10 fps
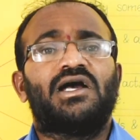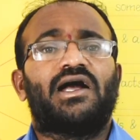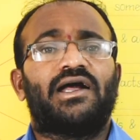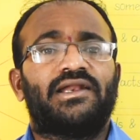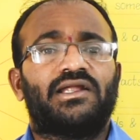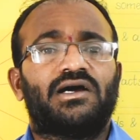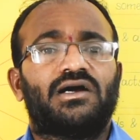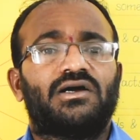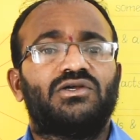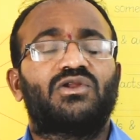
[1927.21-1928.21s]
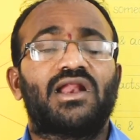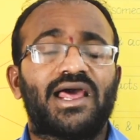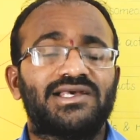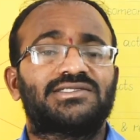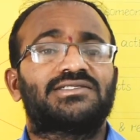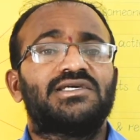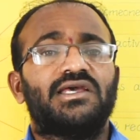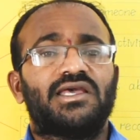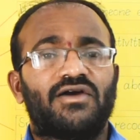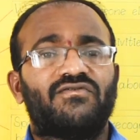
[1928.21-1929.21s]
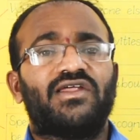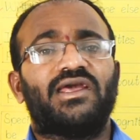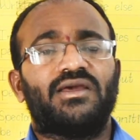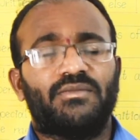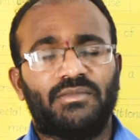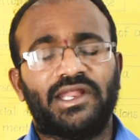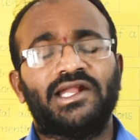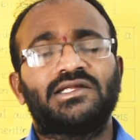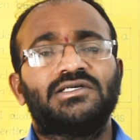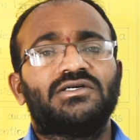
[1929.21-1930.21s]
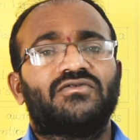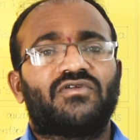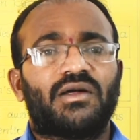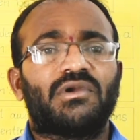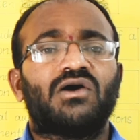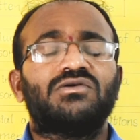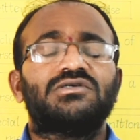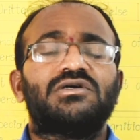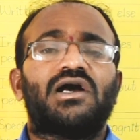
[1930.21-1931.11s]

and utilize every minute from now,